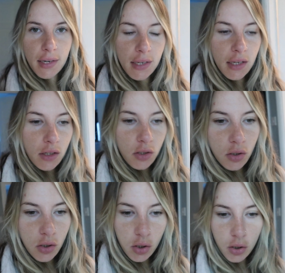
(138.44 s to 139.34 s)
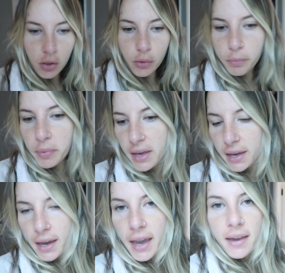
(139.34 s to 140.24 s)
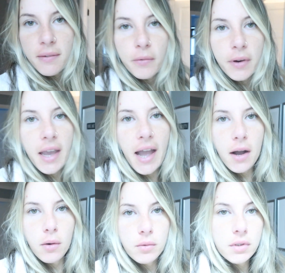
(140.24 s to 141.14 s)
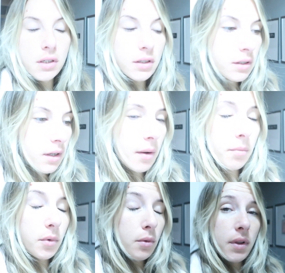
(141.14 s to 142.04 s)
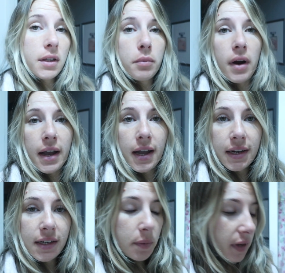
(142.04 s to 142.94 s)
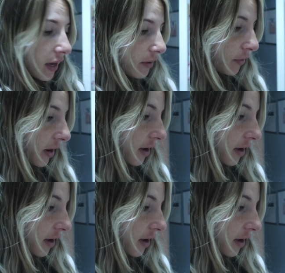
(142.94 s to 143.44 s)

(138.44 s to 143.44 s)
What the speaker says: I need to pick Avery out some, oh that's bright, I need to pick Avery